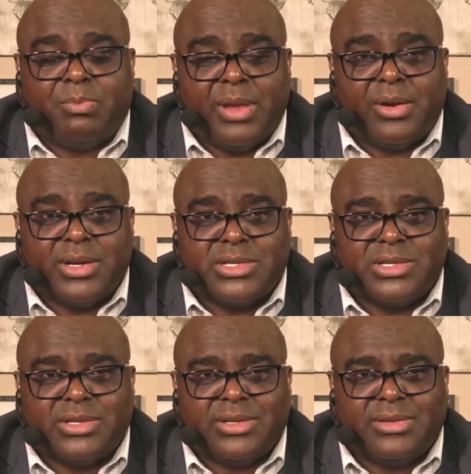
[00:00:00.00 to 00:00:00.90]

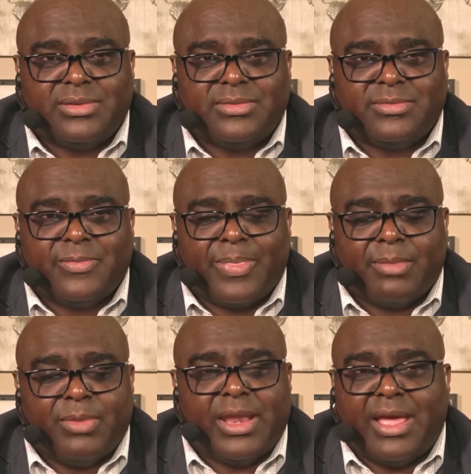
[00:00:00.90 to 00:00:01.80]
perish,
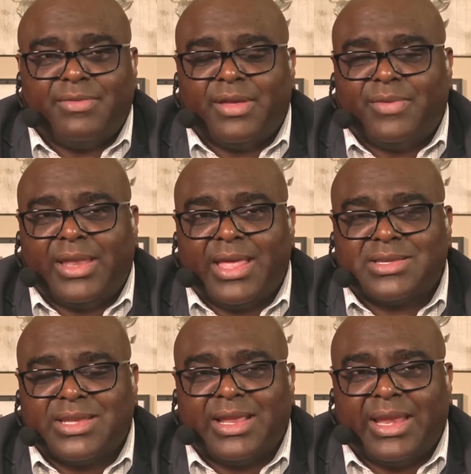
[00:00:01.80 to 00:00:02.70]
but have
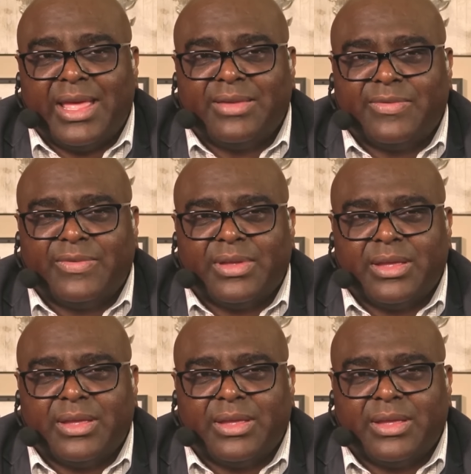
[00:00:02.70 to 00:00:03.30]
everlasting life.